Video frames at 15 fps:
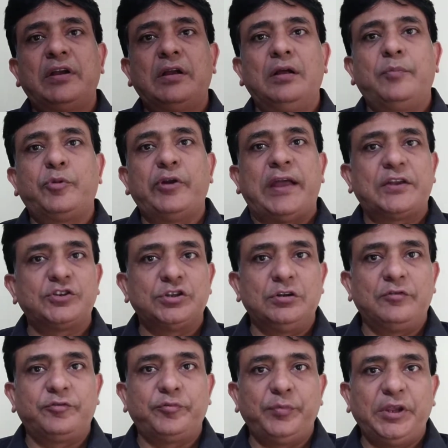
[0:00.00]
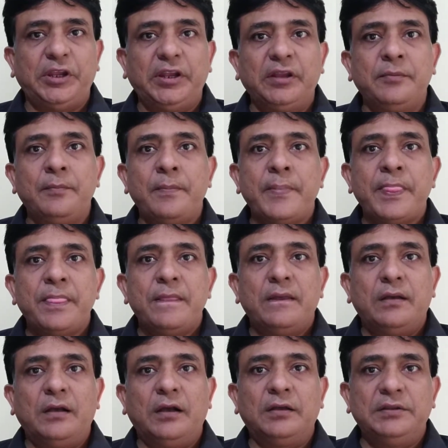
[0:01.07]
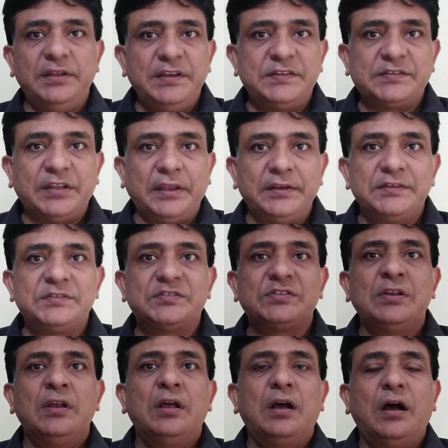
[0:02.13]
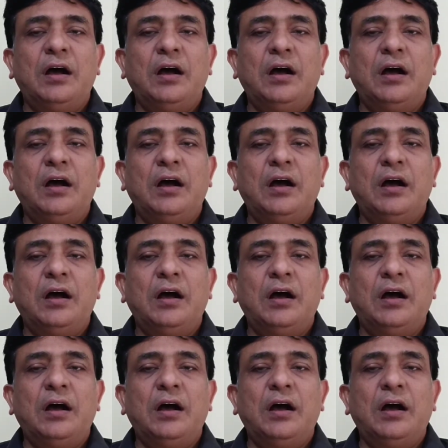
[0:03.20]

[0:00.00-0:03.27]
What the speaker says: production of meaning, these things